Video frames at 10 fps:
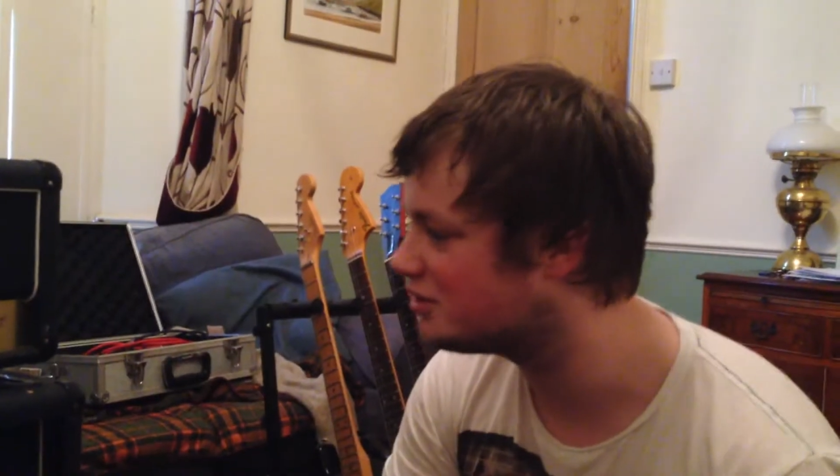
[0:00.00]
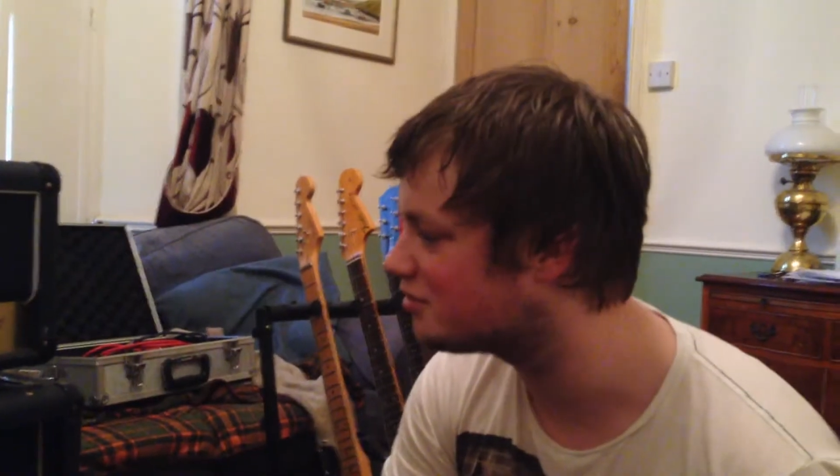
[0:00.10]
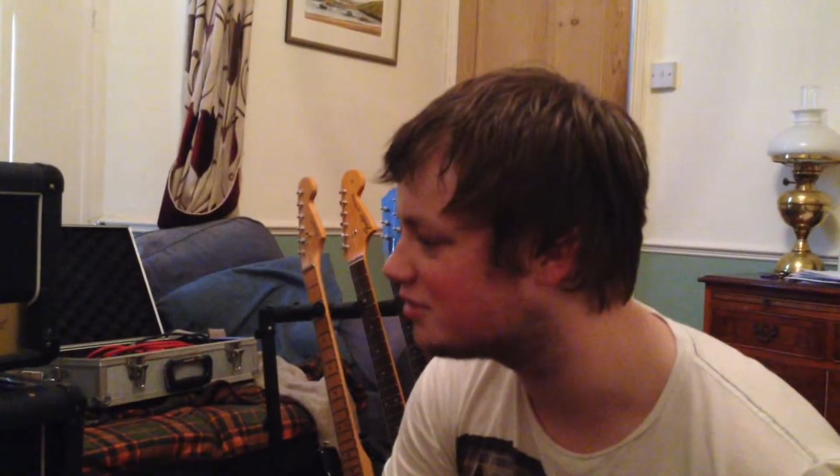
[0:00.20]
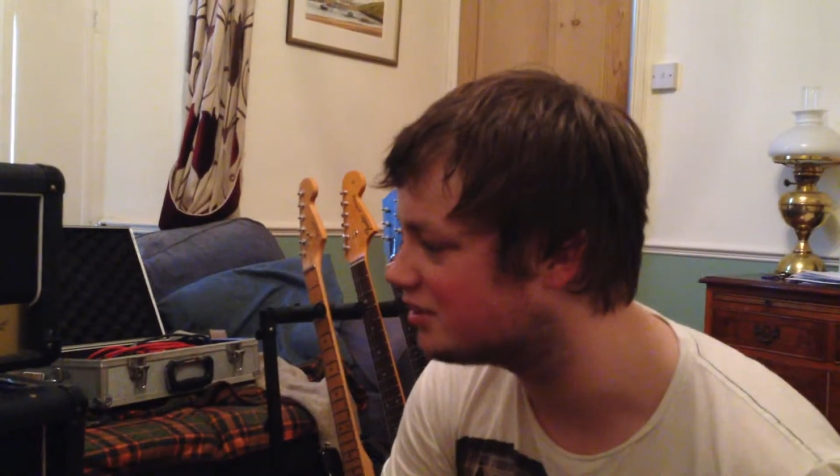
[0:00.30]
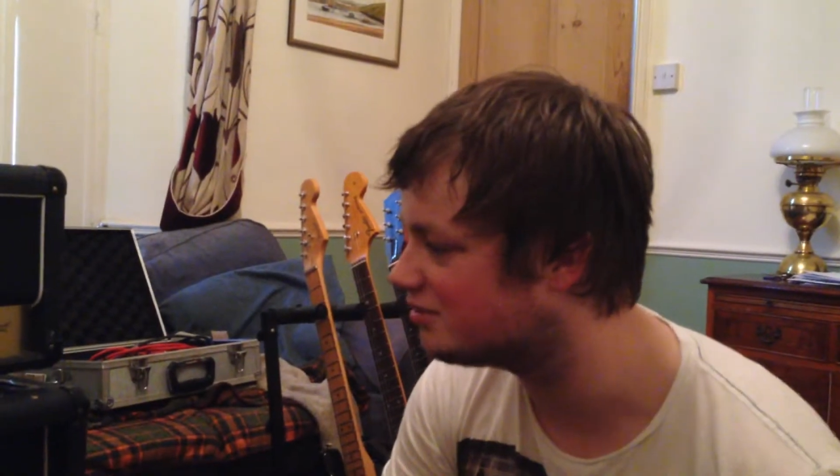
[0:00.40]

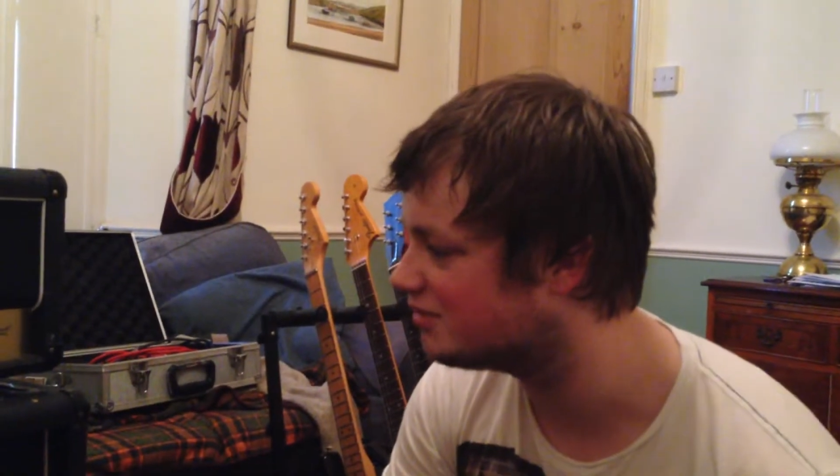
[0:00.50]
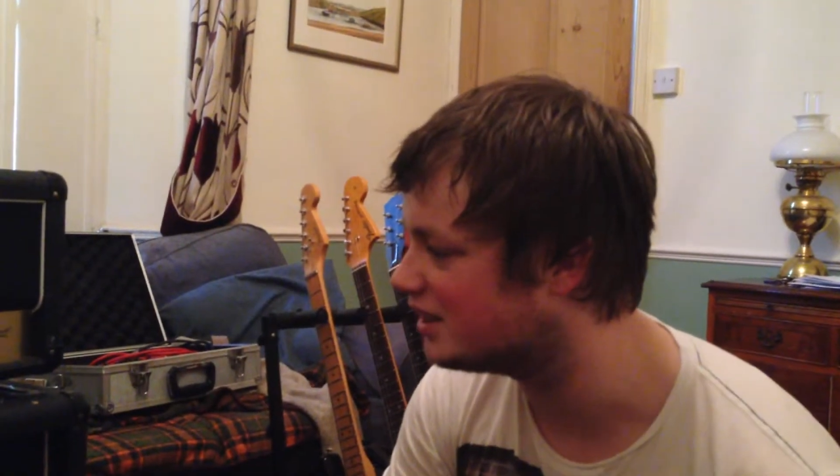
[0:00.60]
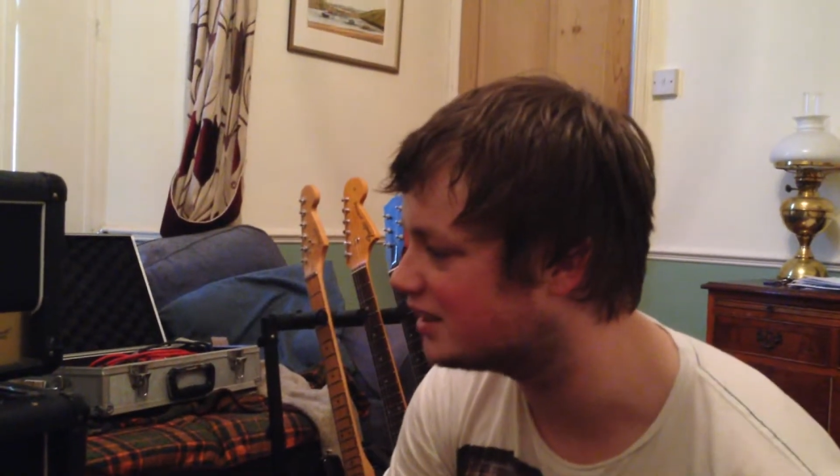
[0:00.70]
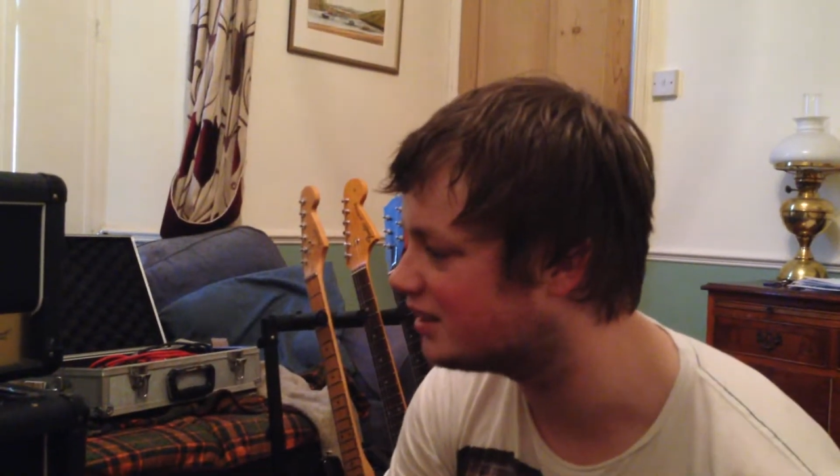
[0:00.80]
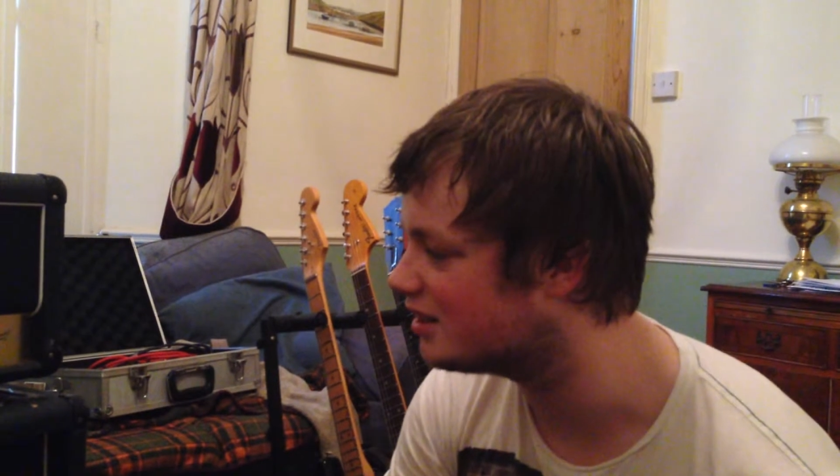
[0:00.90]
different
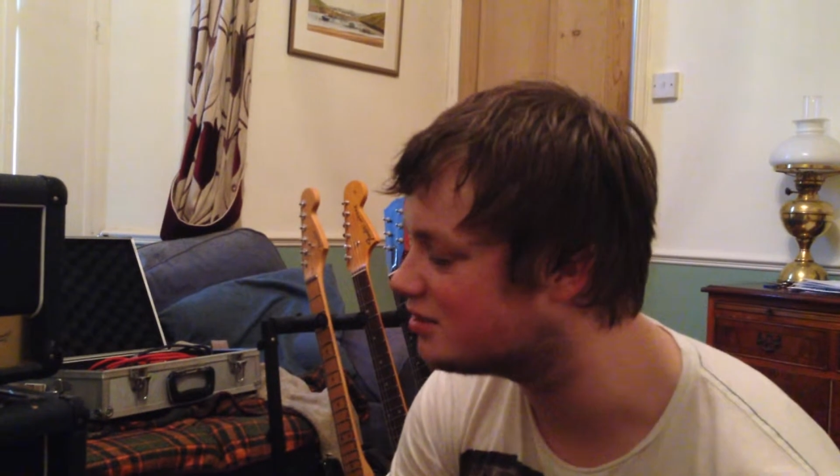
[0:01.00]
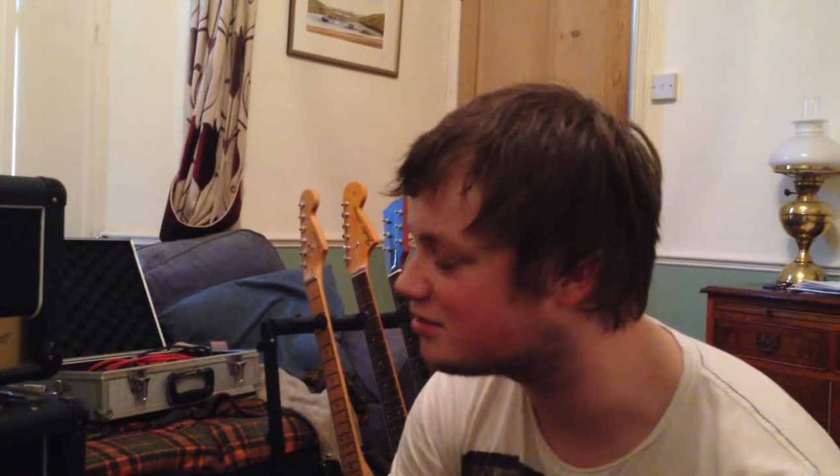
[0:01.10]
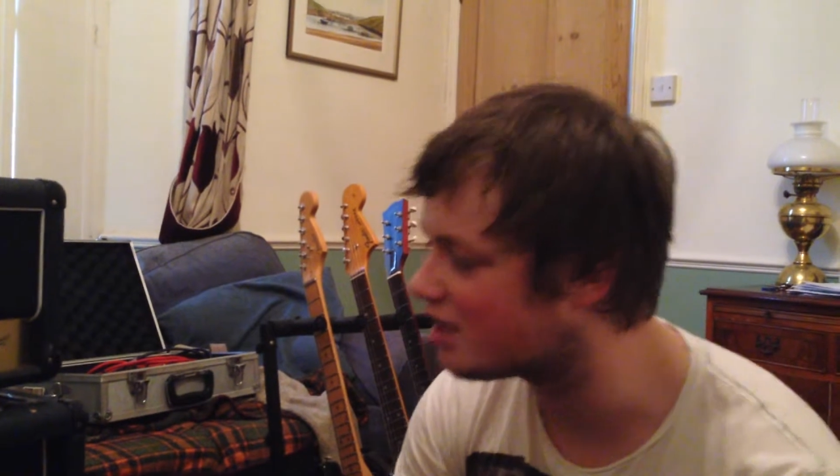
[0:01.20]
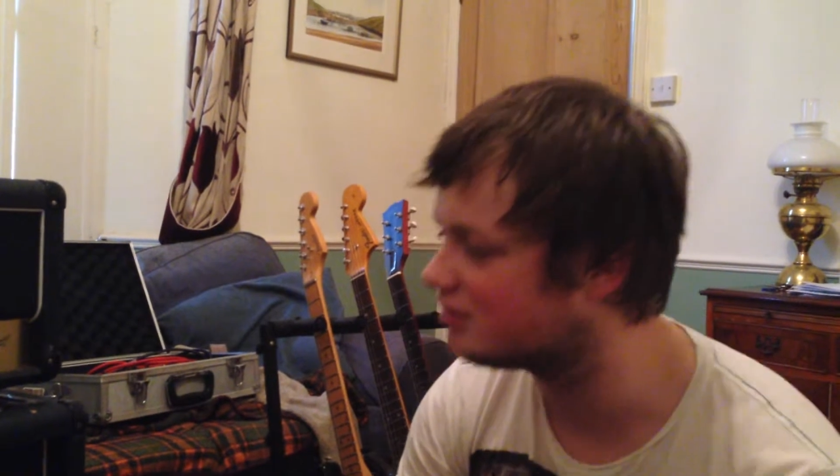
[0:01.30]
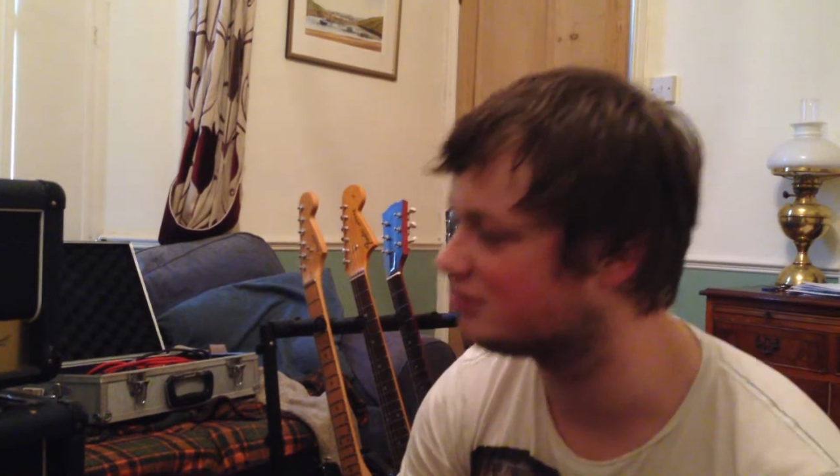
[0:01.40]
EQ
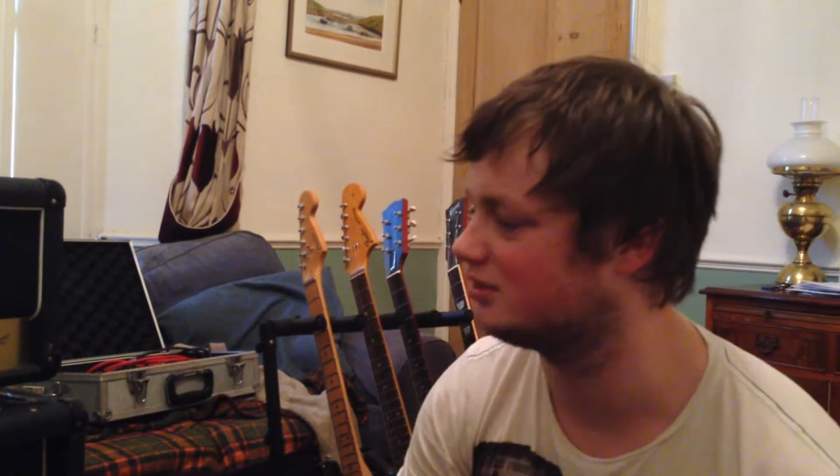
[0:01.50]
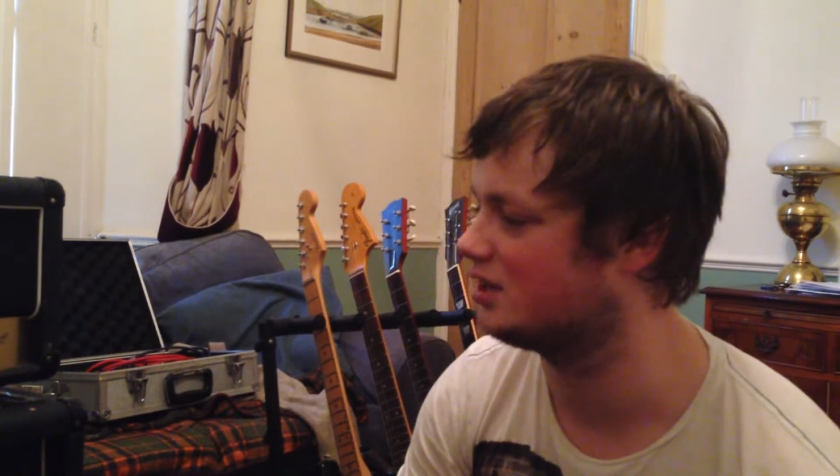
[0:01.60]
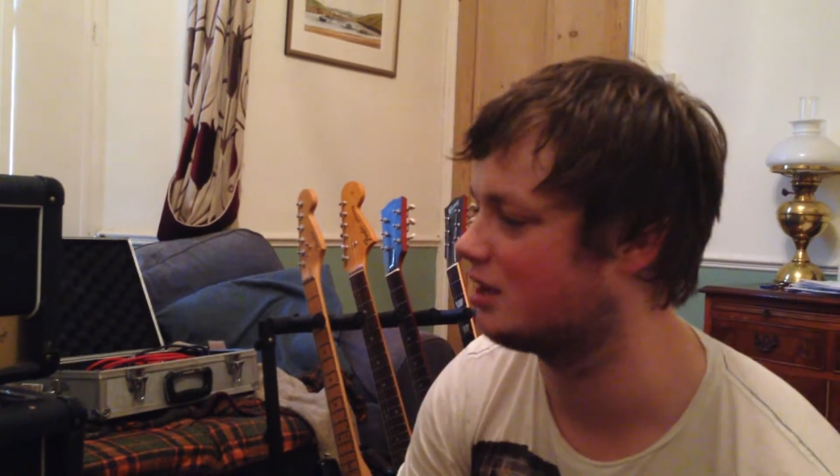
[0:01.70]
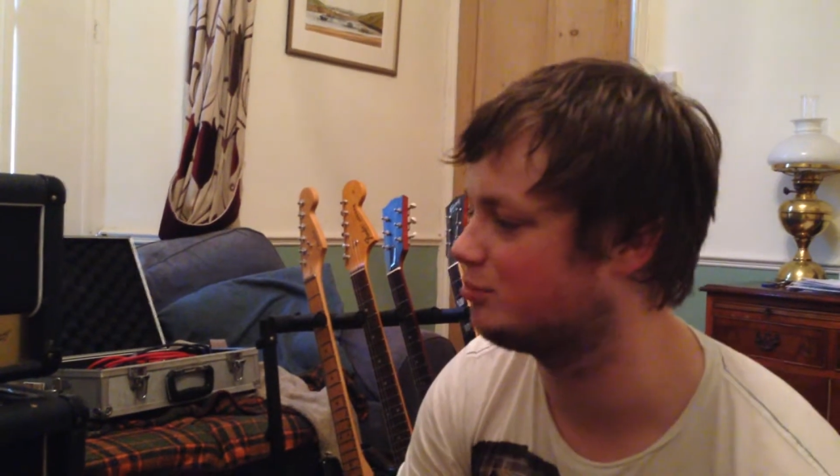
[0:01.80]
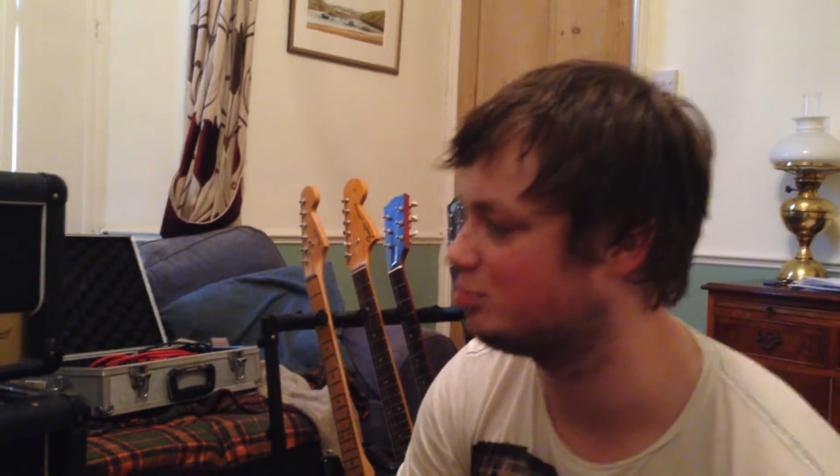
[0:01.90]
settings on
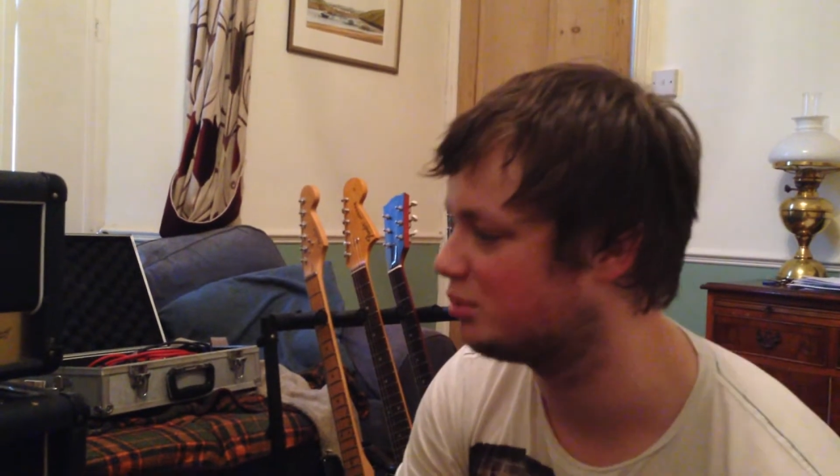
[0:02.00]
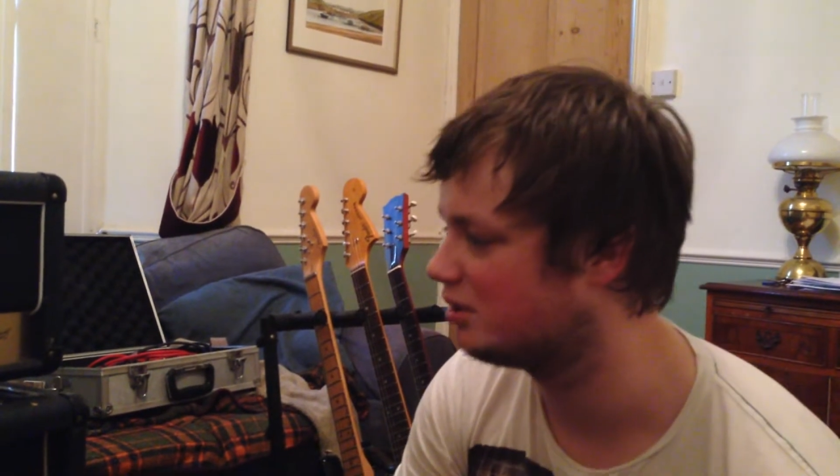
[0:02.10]
the amp,